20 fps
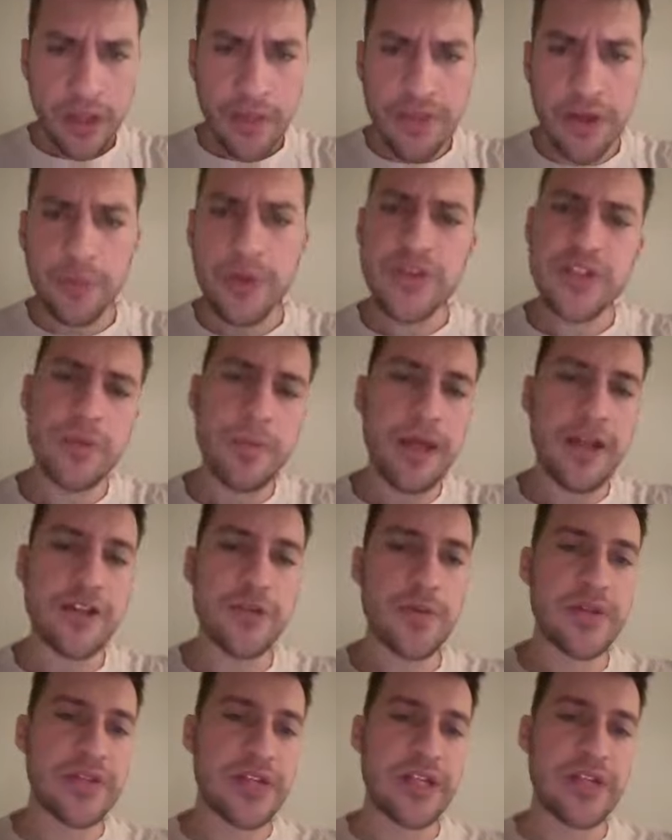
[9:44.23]
that risk
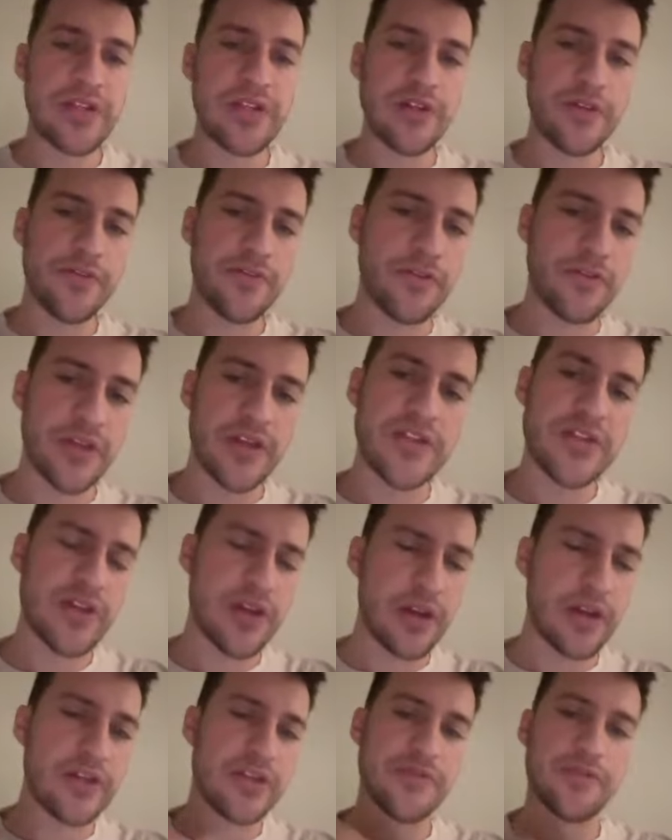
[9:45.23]
management's easier for this than
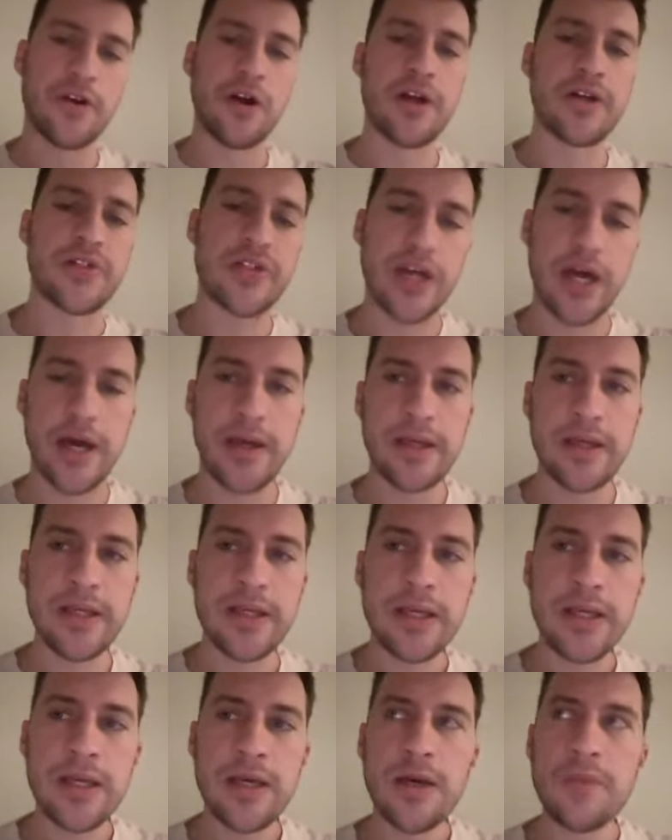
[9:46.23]
it is for RSI.
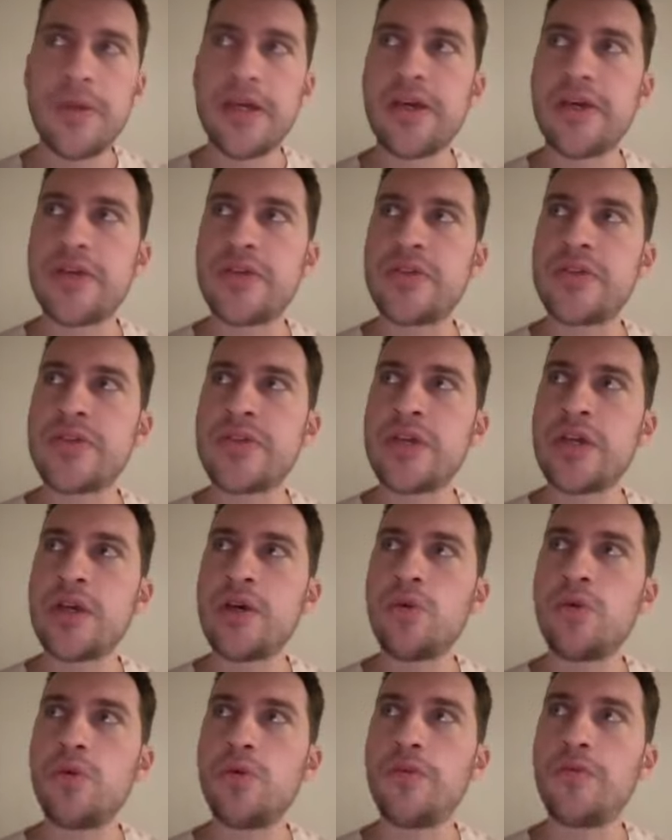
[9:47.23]
Because
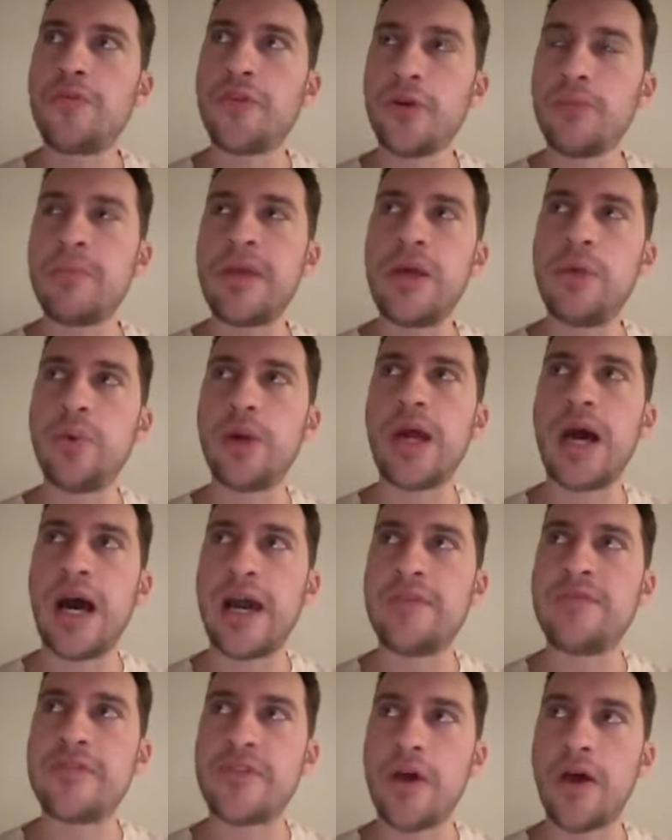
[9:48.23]
for me, what
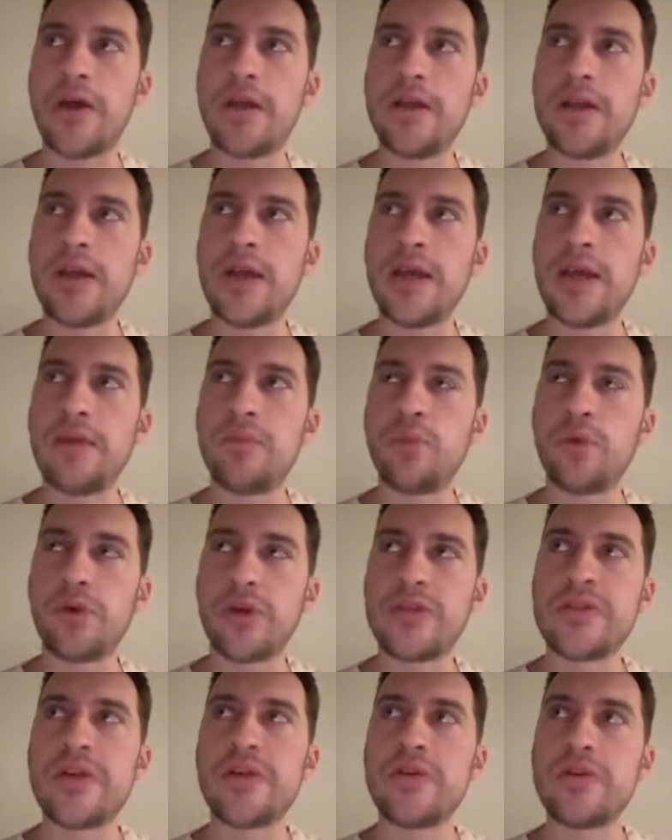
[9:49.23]
I've done and will
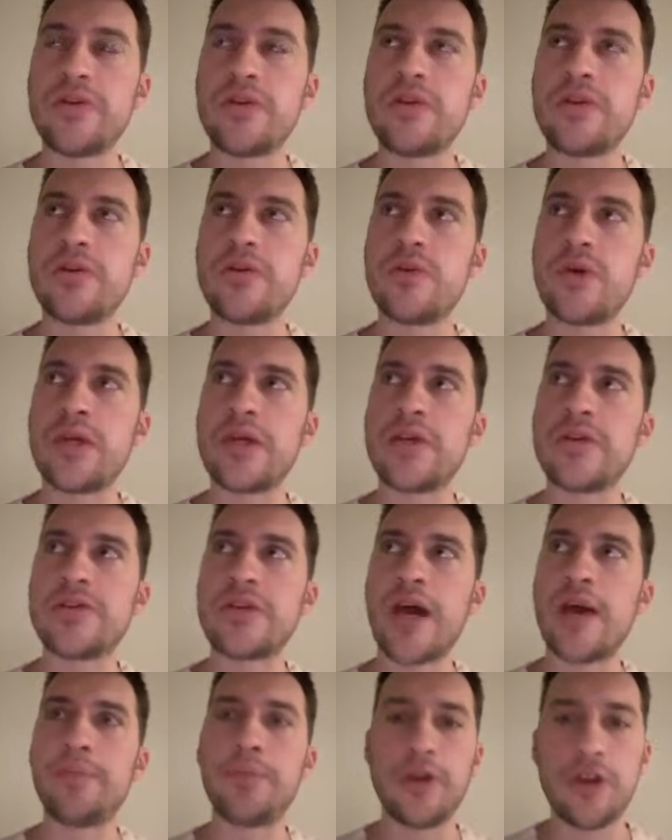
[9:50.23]
continue to do is
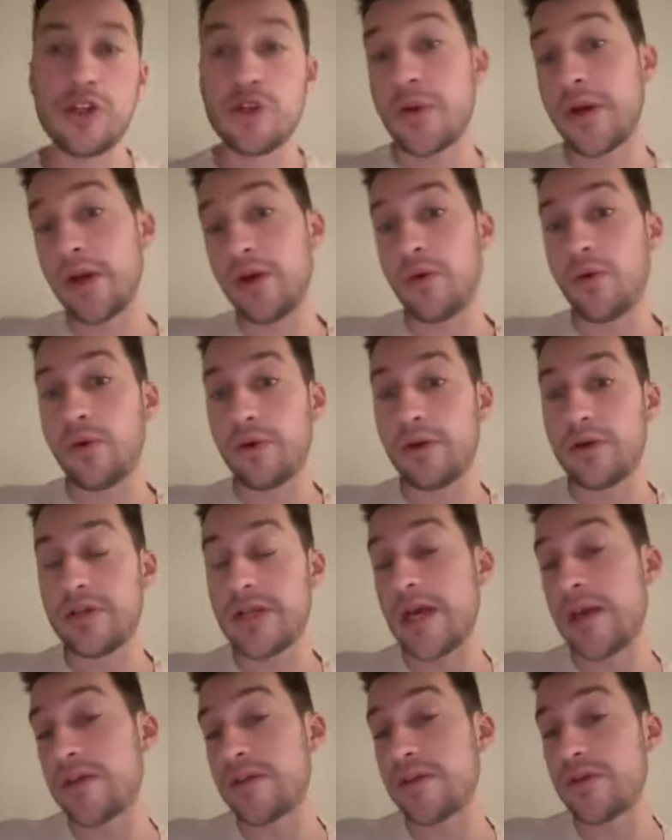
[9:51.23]
I put a trigger order
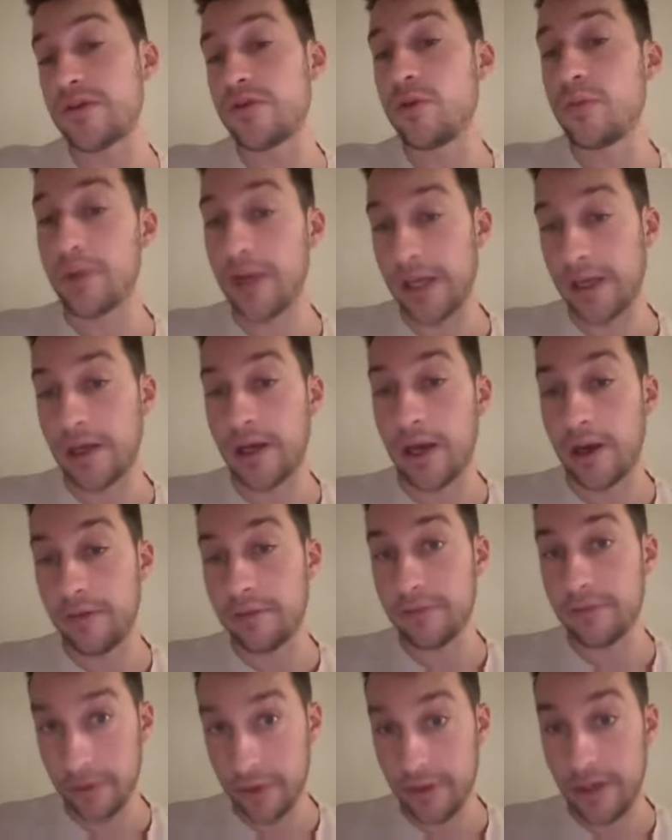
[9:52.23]
to enter into a
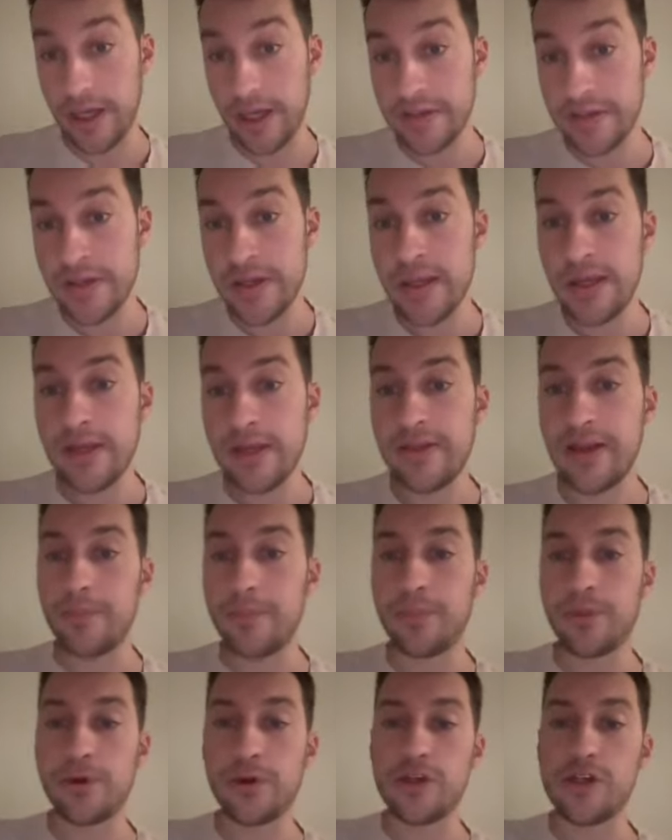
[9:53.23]
breakout, correct? Then I
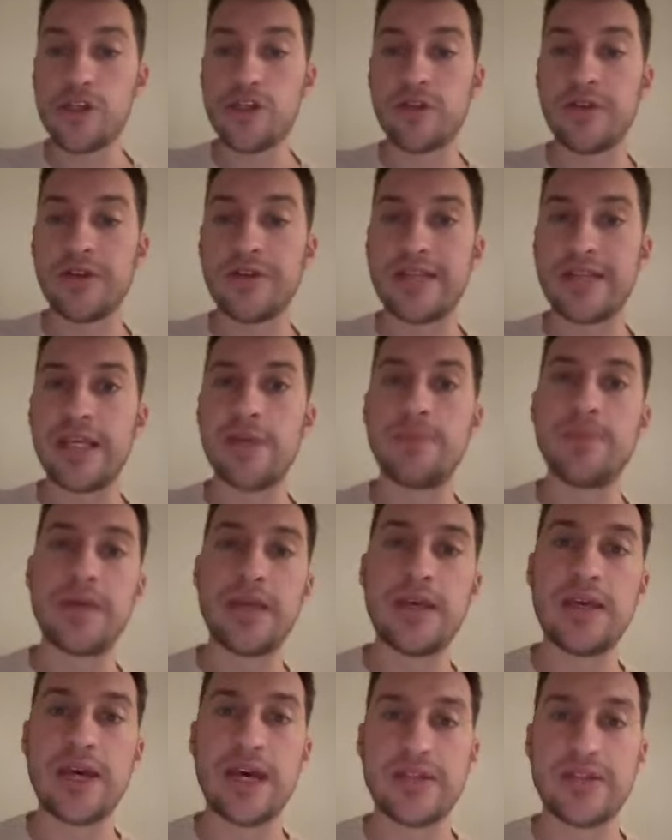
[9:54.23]
push the
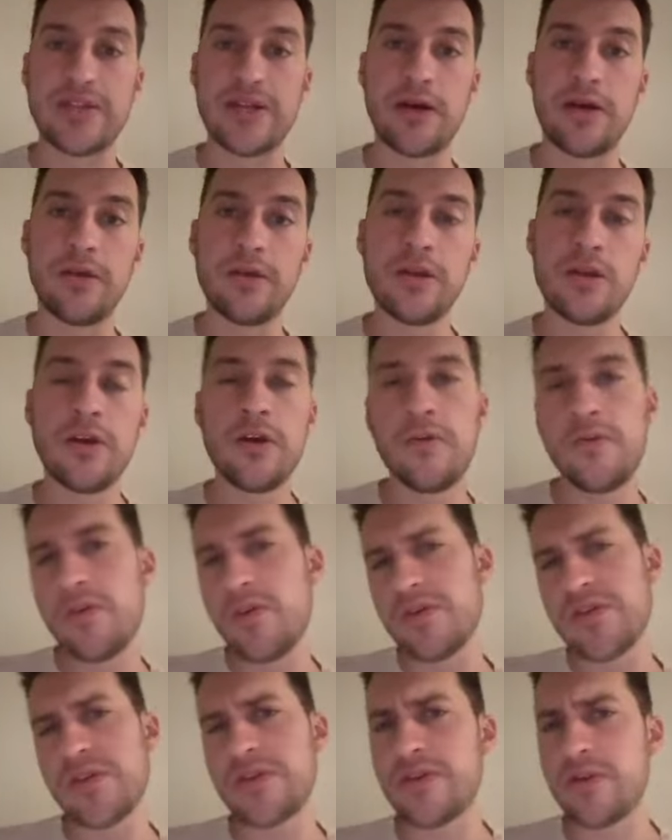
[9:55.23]
TPSL. For
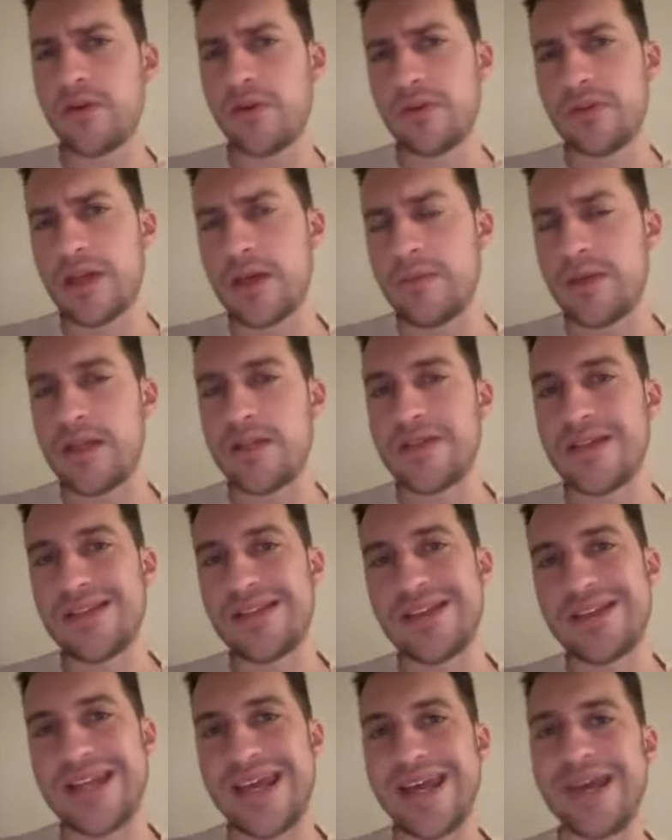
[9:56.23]
those that don't know what that means, that's a
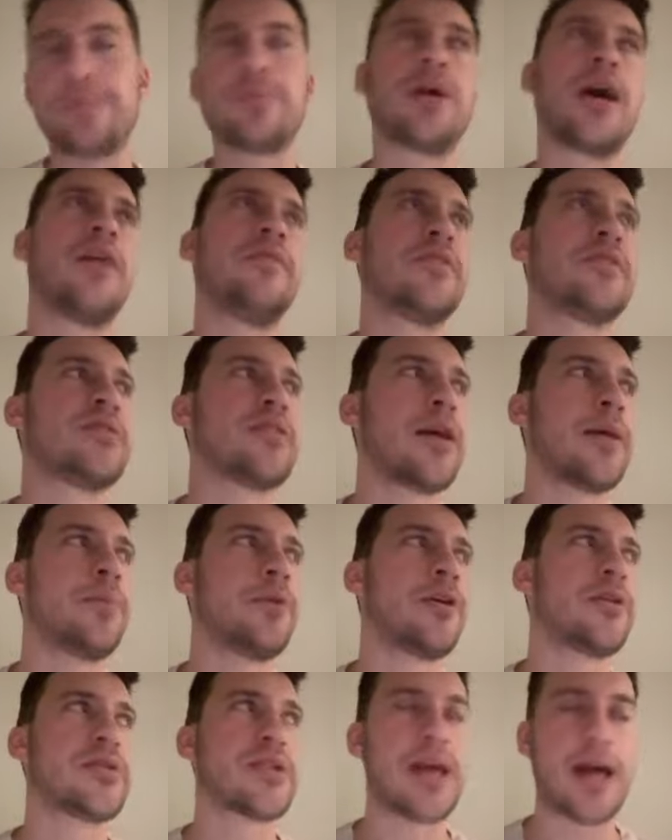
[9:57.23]
take profit stop
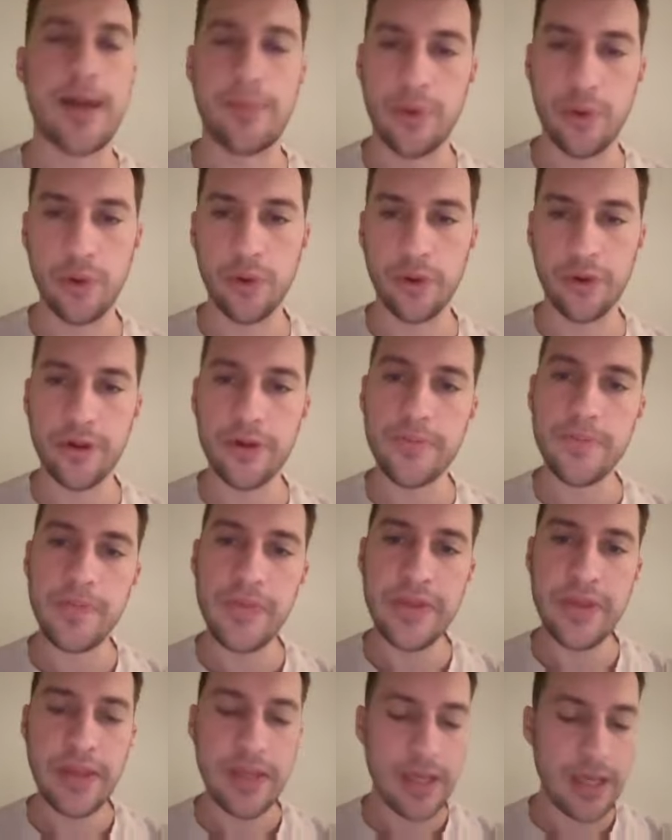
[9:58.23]
loss combo order.
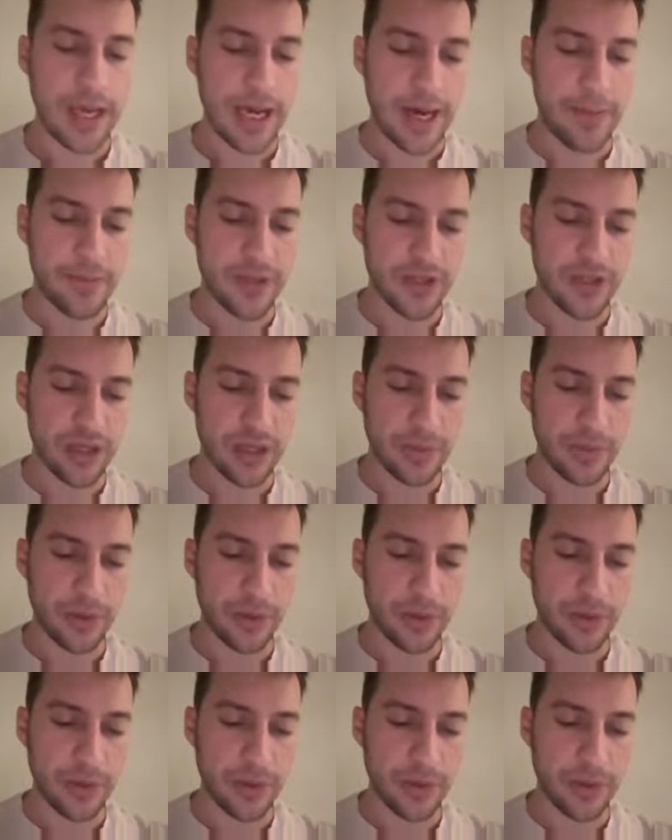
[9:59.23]
I'm just going to